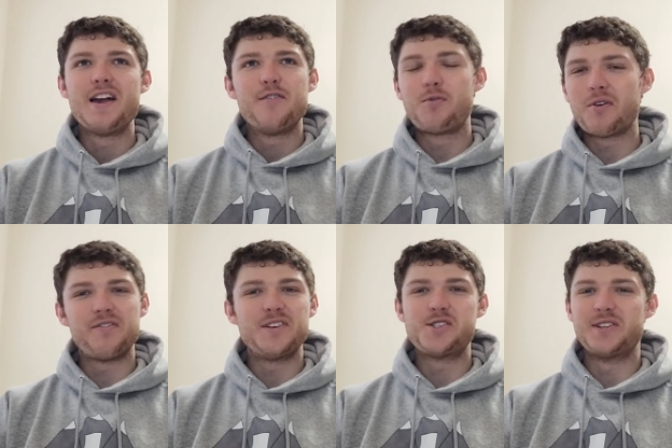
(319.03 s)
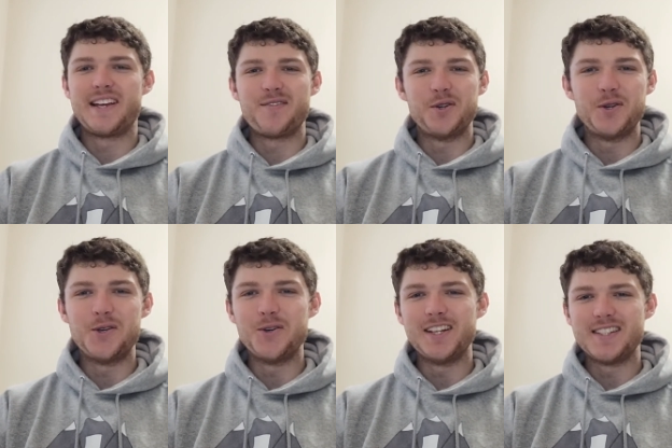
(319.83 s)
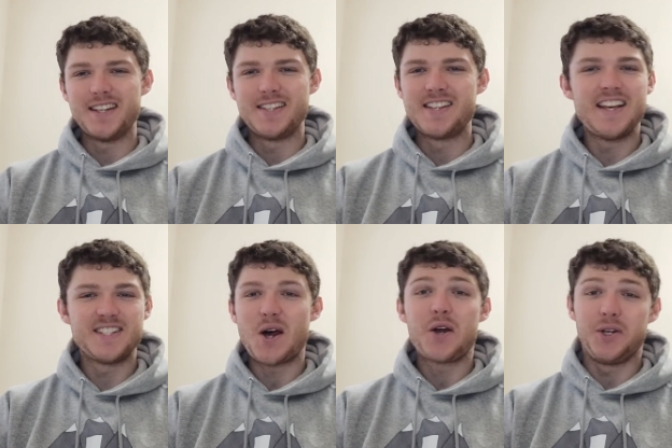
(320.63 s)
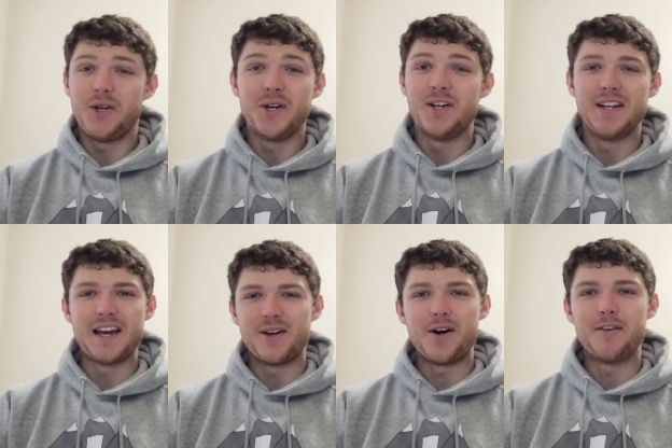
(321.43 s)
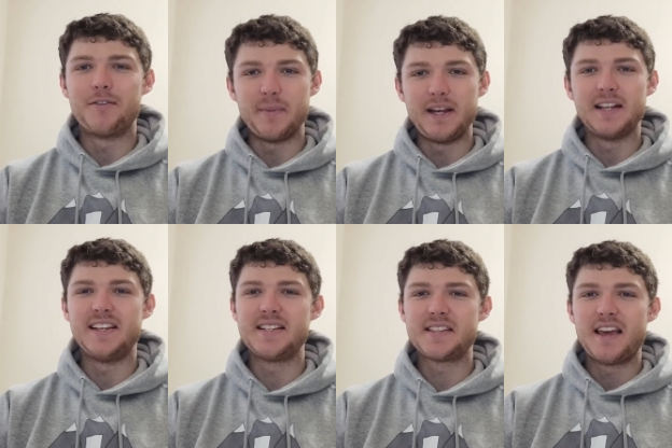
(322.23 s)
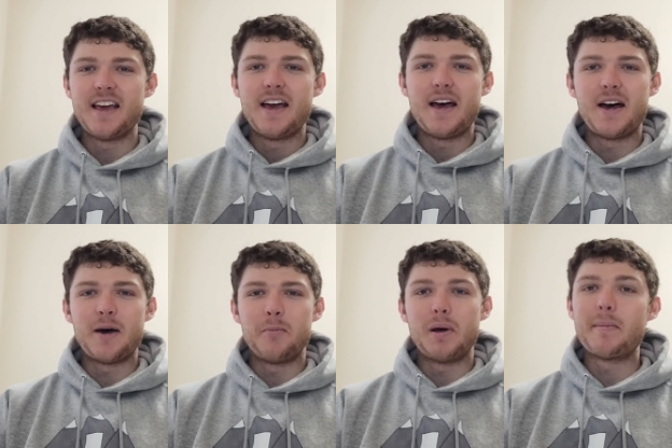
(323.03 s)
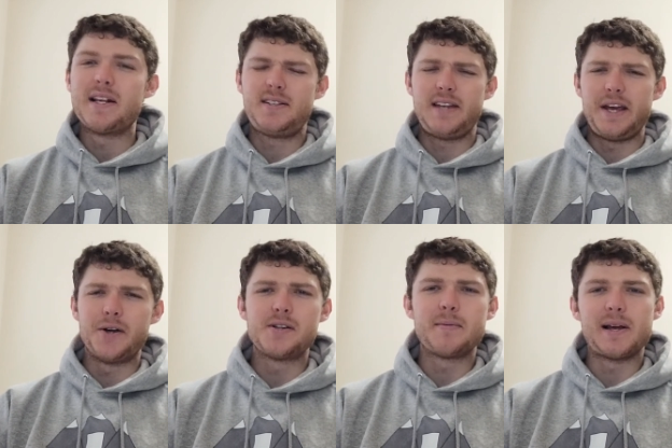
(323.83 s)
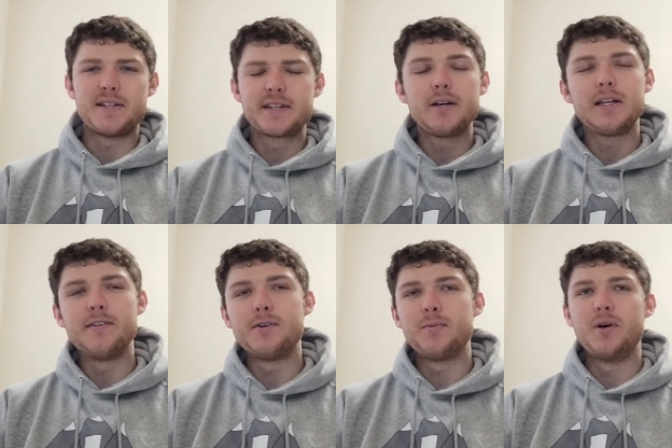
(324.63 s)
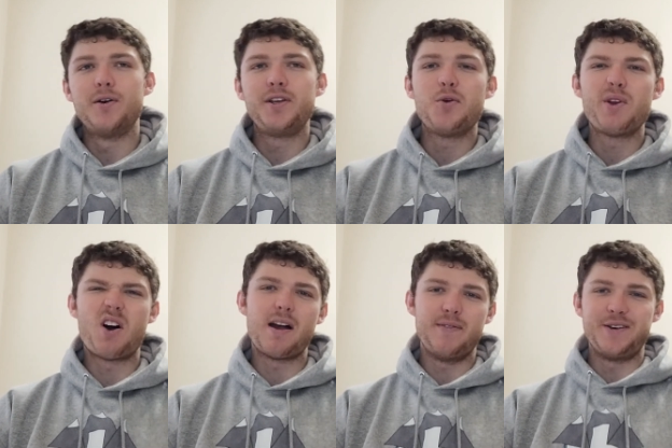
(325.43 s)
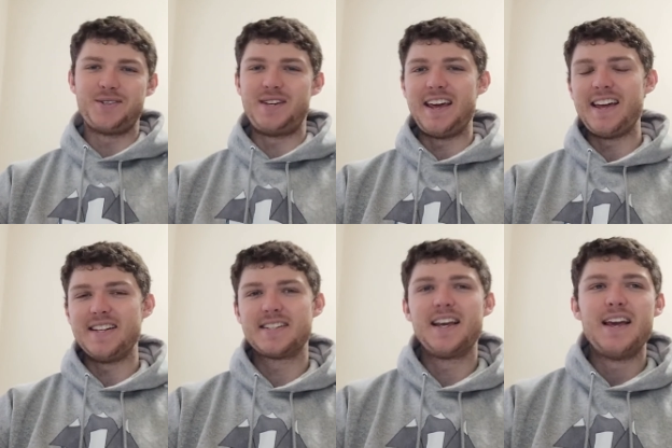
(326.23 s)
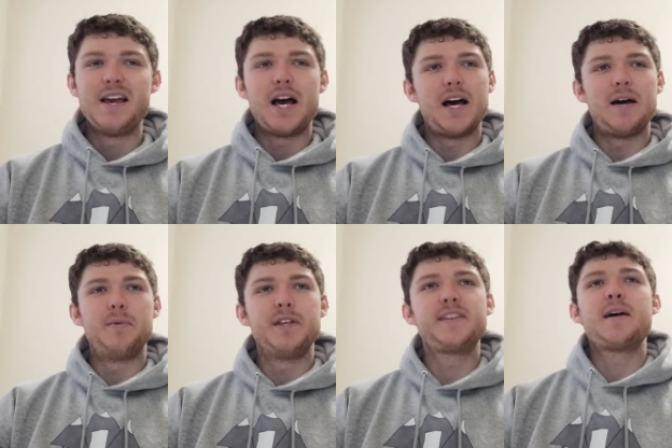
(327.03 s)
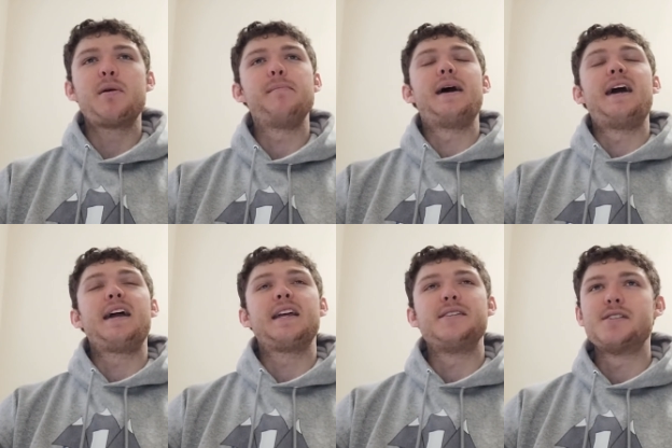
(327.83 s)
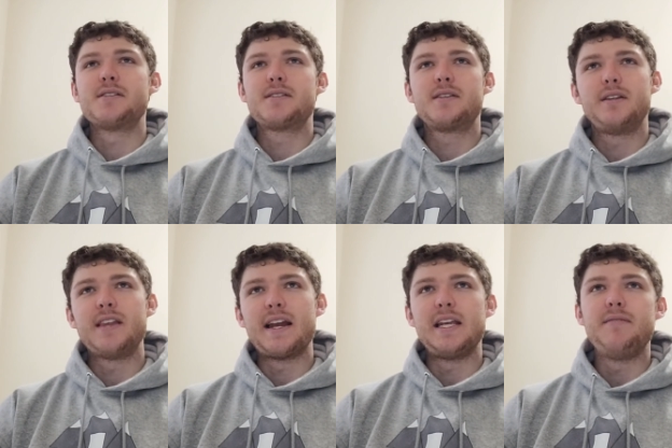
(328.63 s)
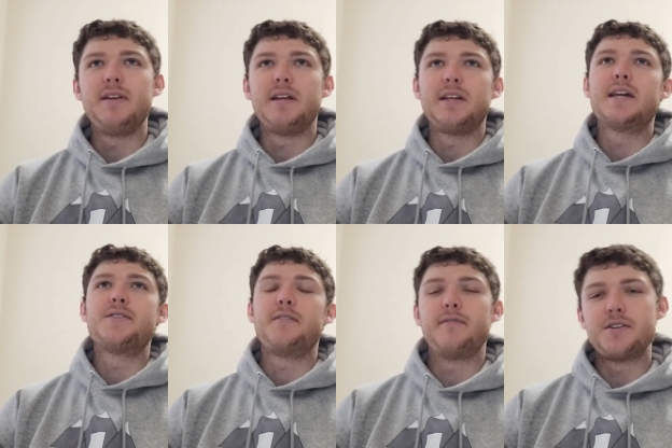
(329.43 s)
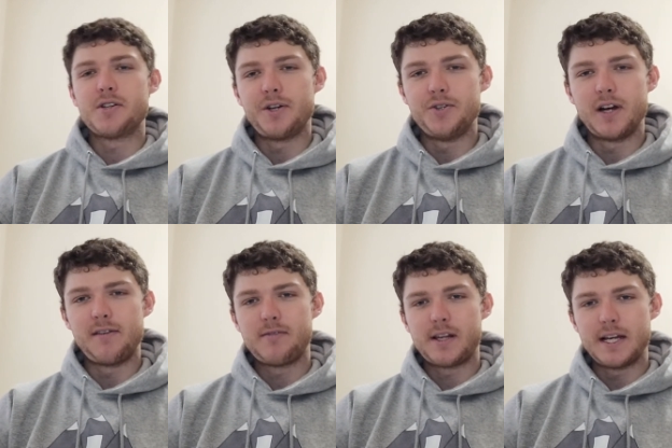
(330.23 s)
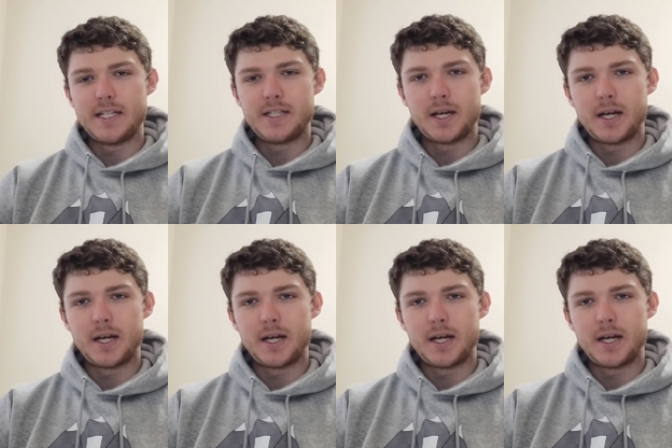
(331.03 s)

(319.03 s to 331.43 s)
4 fish in the afternoon is not good at all for me, at least by my standards and my skill level. But, we all have those days. But then coming back and just that evening and catching fish on dry flies,